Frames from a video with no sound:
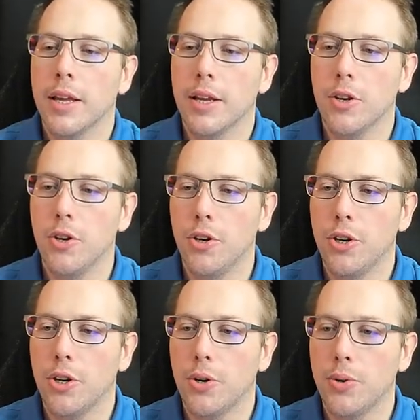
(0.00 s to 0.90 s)

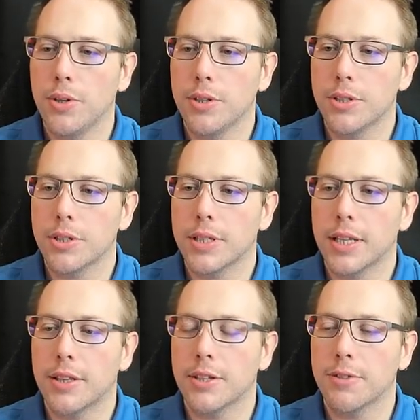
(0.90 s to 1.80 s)
Notice
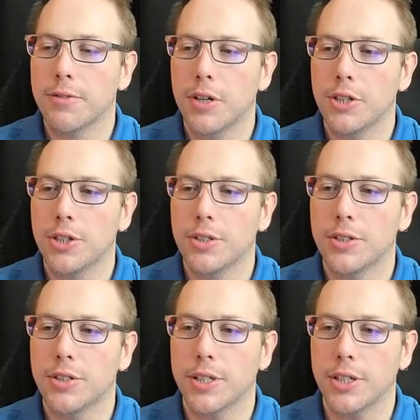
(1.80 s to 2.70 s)
that this function
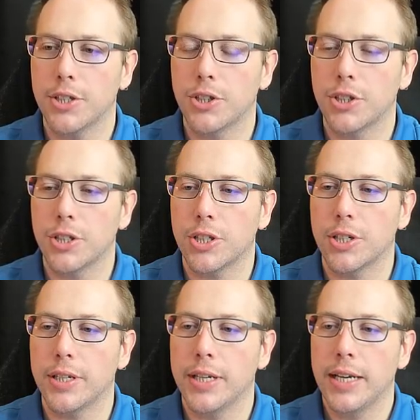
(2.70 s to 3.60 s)

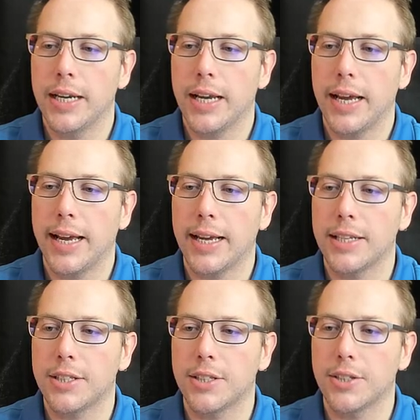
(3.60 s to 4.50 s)
signature
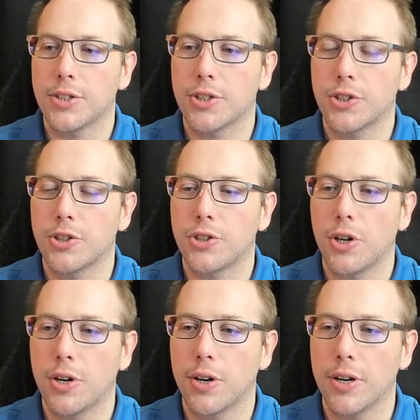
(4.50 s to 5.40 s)
has this
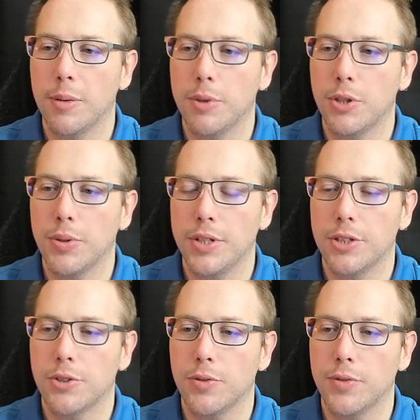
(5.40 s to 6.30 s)
star in between these
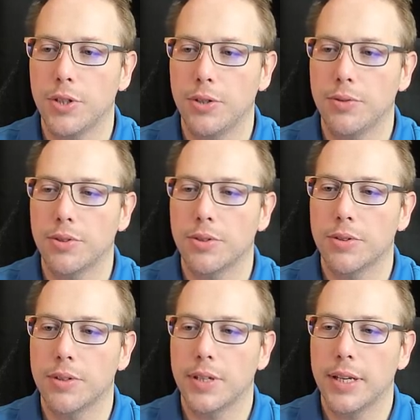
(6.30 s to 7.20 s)
two floats
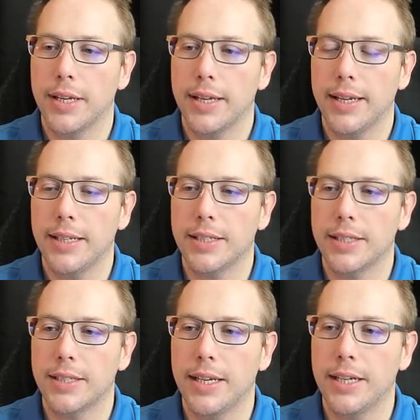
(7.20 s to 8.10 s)

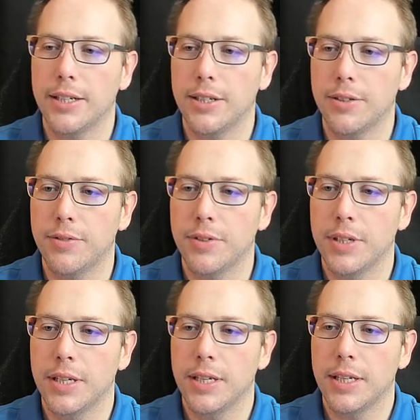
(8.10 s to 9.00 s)
instead of
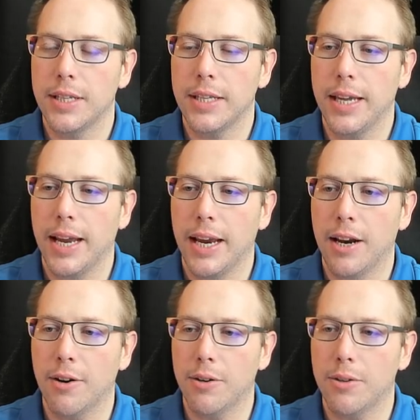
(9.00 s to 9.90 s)
the
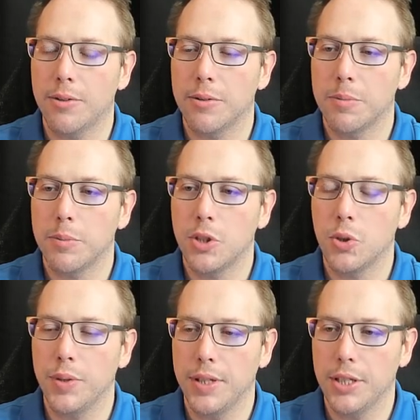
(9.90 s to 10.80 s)
arrow
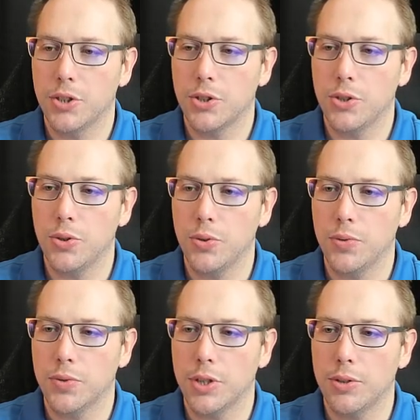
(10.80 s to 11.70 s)
between these two
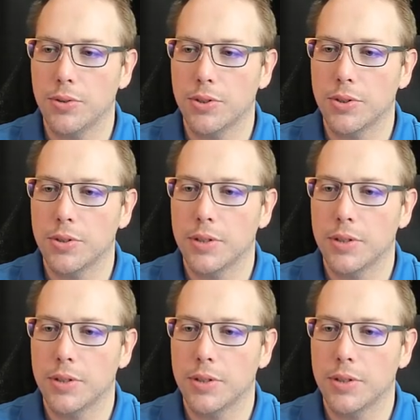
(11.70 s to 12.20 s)
floats.